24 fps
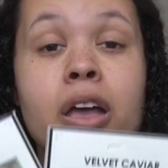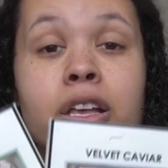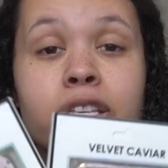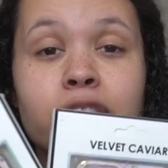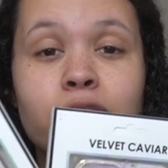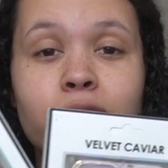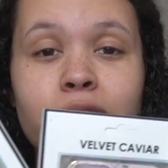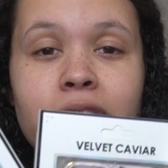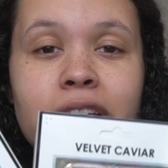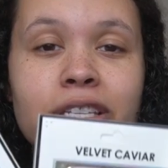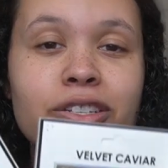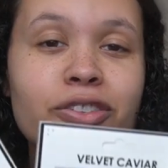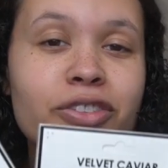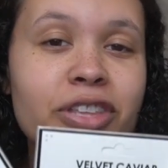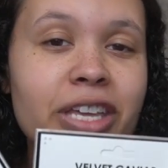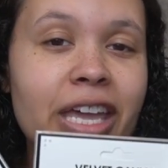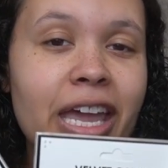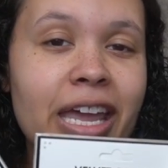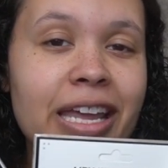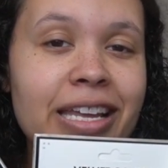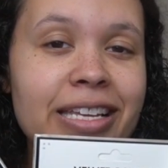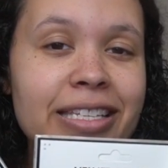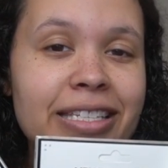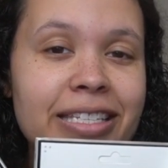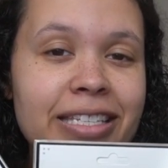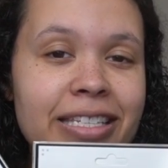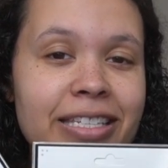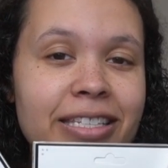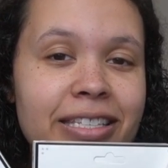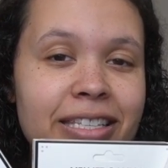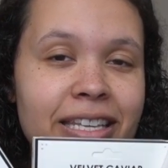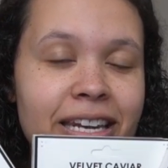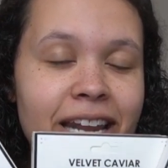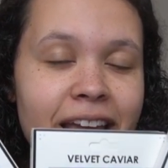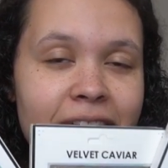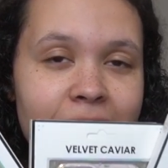So these are the
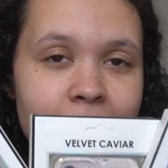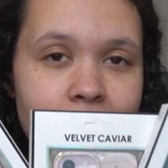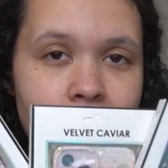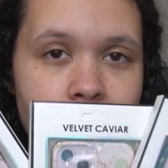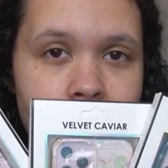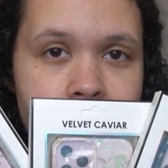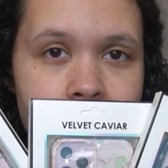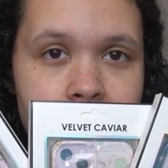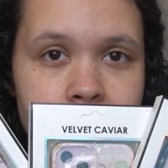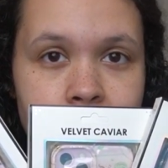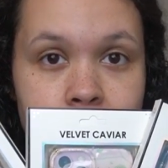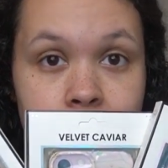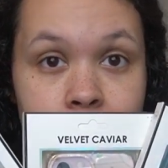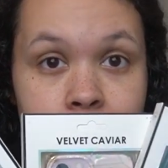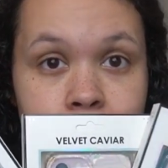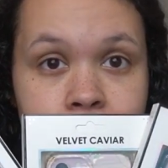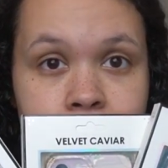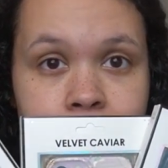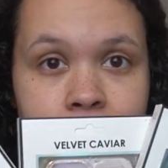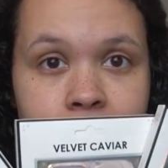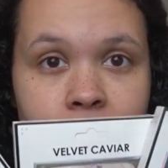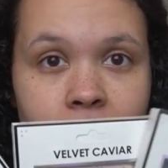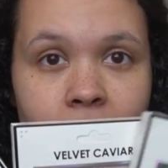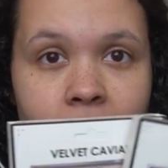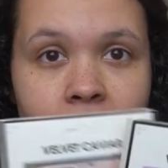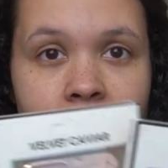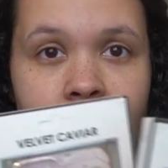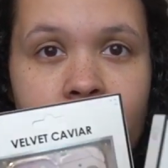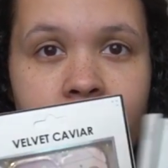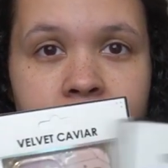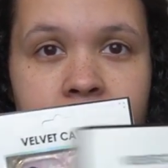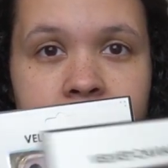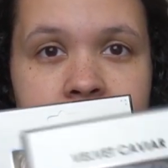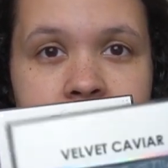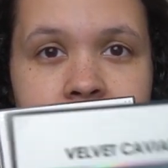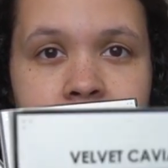cases that I got
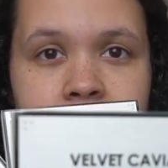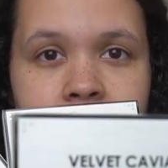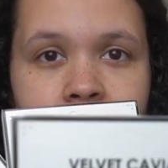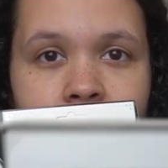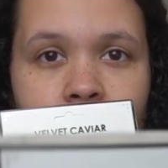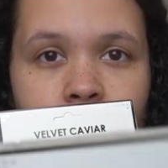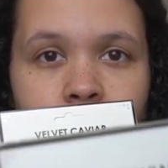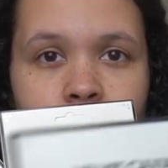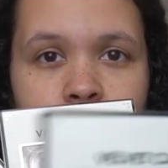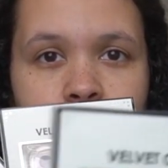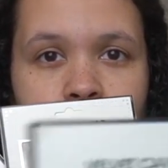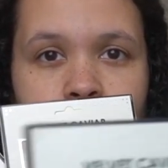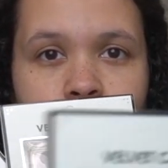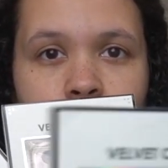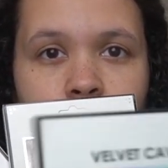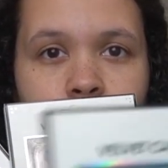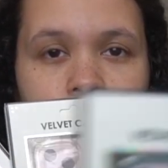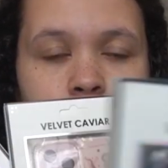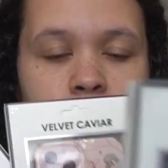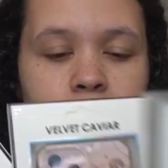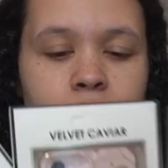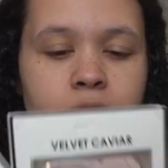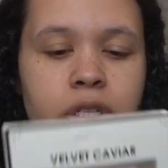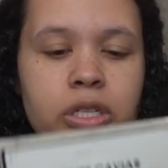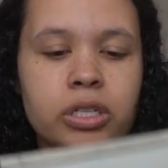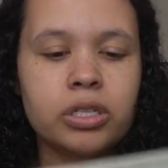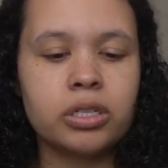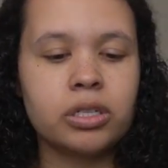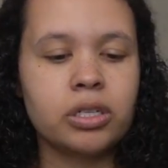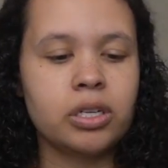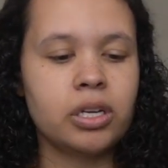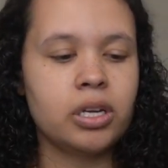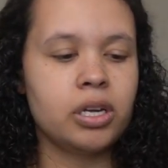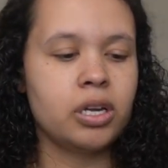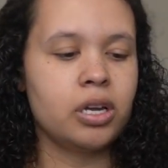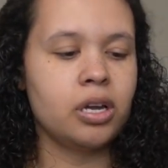uh, this is like a rose gold.
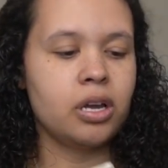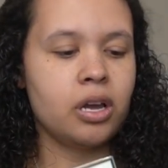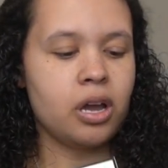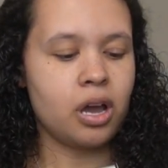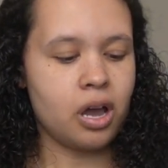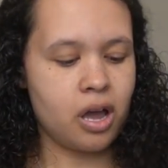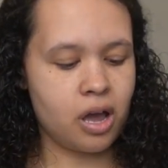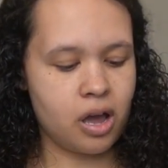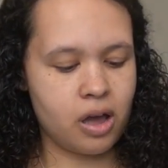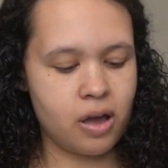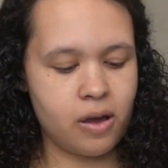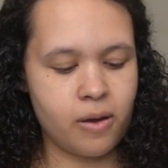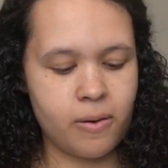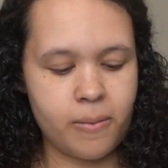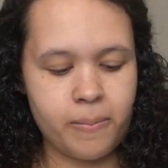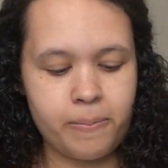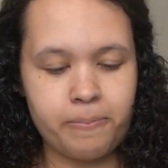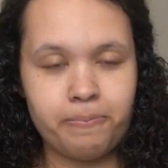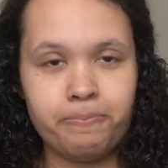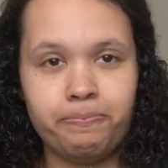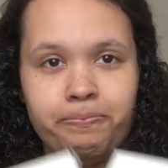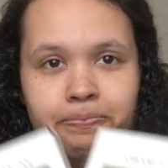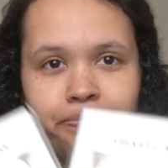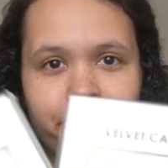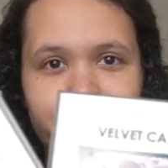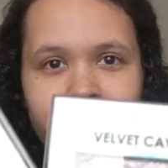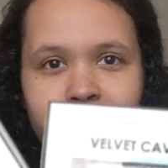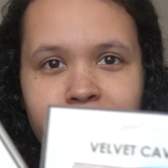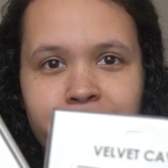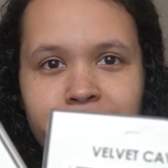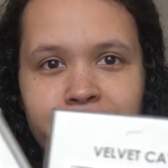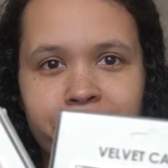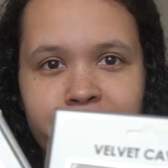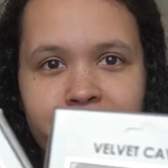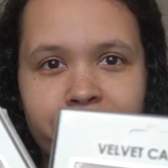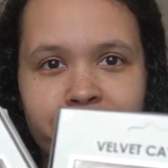Um,
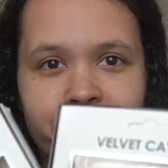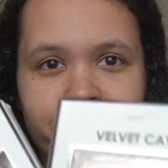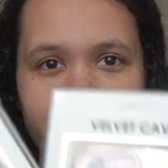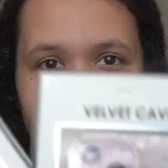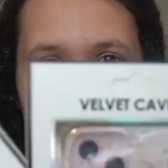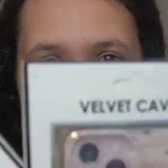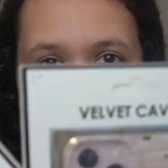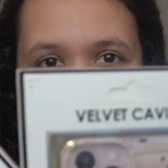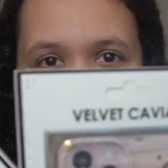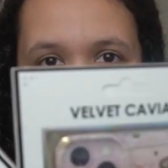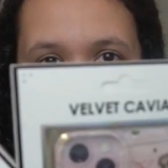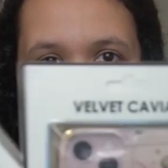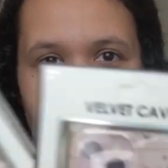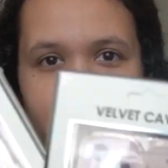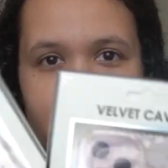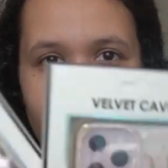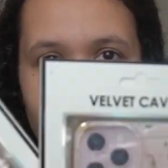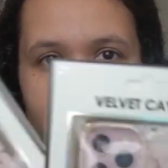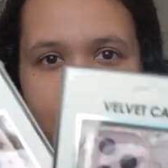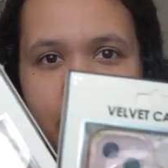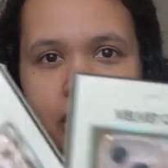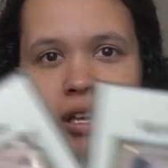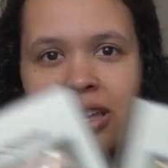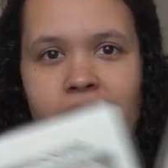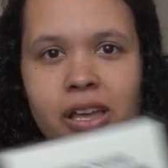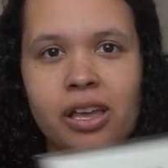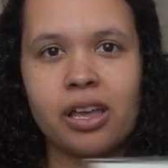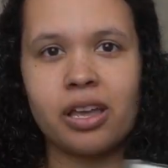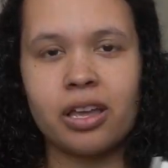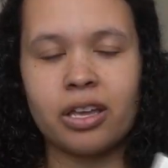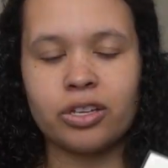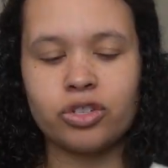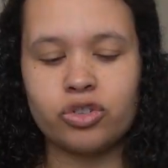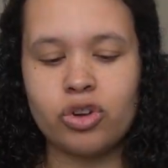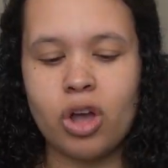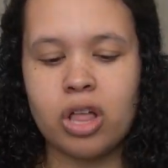the
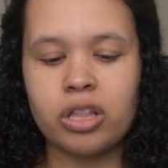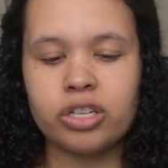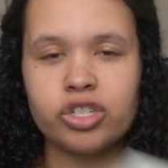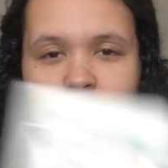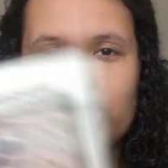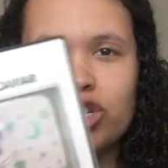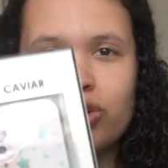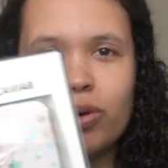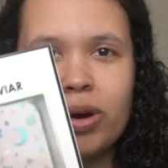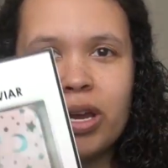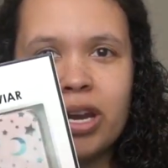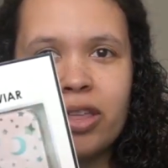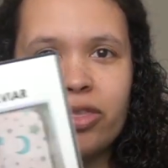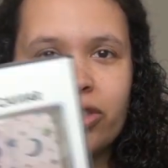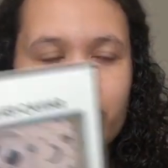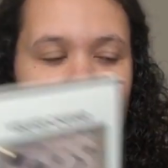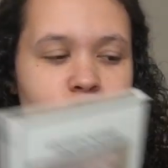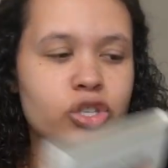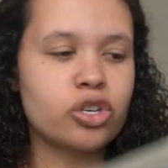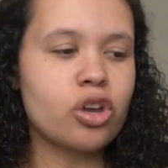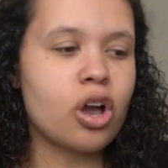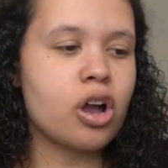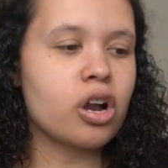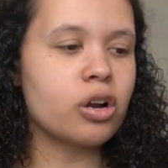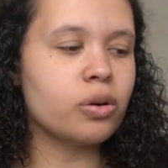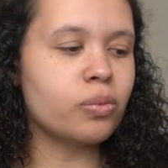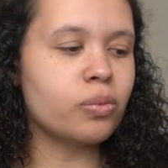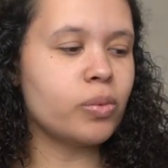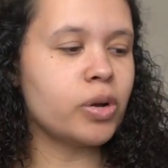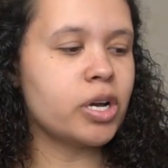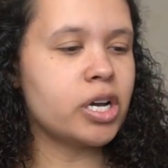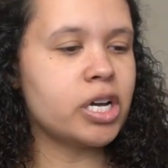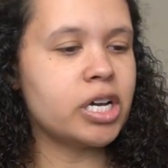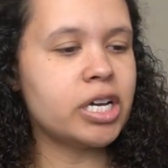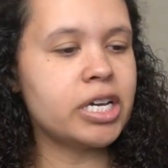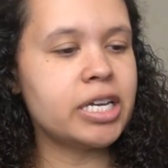astrology one and the star
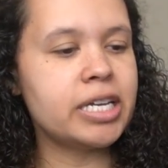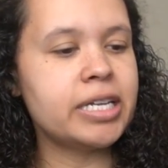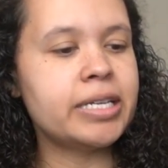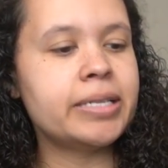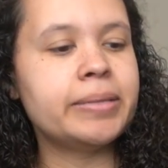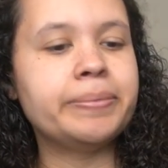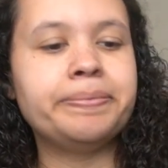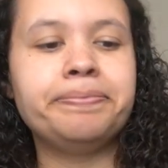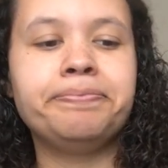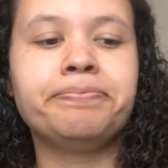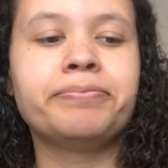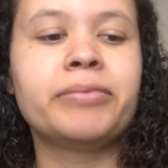one.